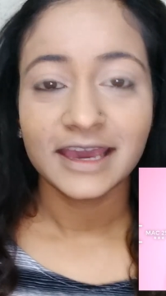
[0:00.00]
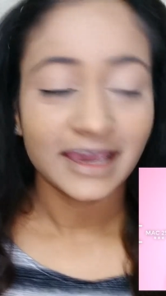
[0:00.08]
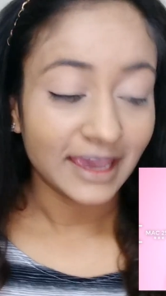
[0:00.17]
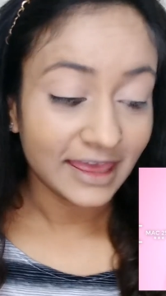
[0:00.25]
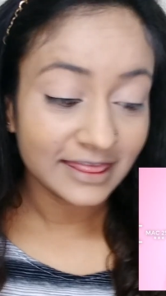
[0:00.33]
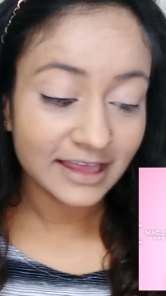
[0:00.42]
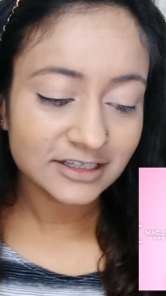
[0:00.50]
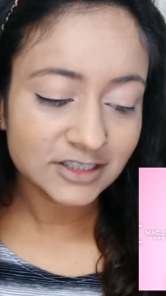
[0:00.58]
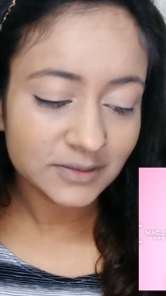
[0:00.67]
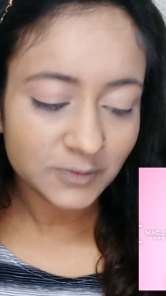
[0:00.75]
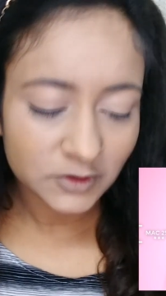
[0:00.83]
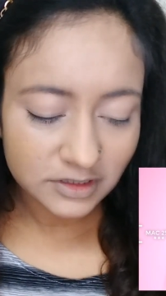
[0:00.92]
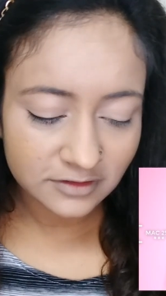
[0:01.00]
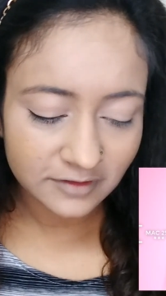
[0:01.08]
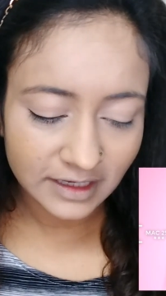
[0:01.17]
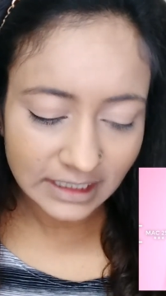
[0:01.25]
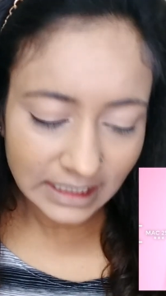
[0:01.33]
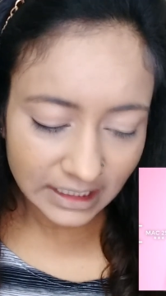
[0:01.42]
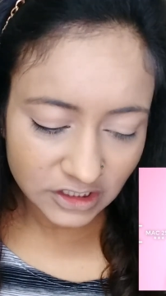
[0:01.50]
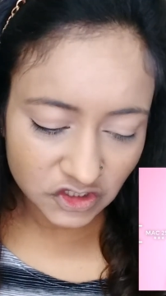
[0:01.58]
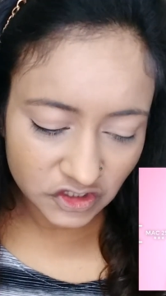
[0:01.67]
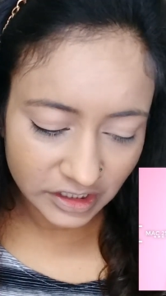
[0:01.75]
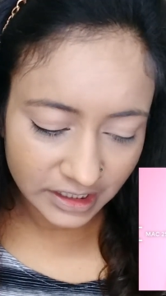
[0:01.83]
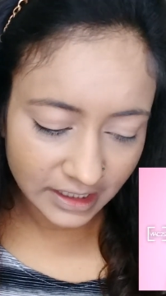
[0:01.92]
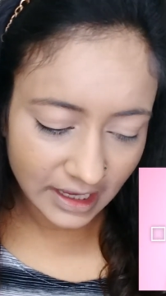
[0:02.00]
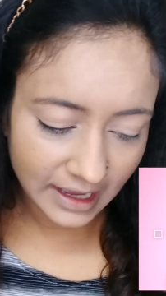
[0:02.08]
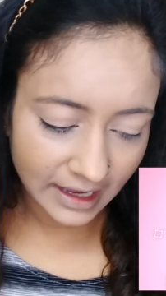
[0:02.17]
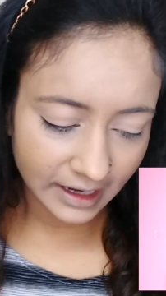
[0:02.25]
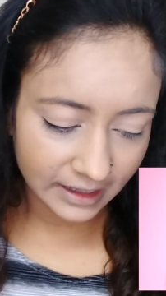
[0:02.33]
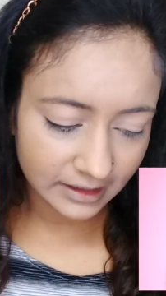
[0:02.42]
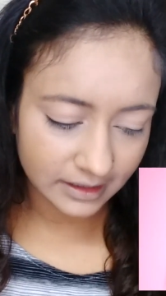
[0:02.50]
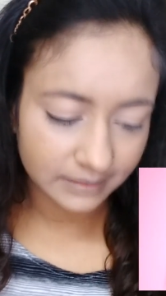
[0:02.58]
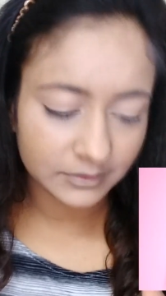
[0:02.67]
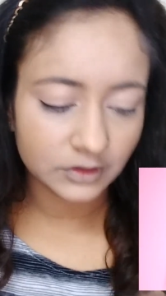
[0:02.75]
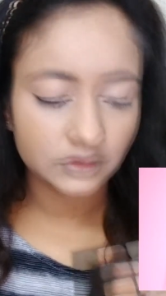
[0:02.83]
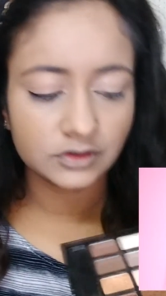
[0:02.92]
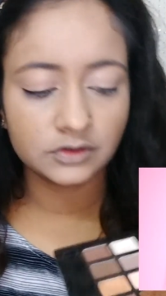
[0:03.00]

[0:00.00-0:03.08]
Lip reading: And then she puts a very light shade and I'm gonna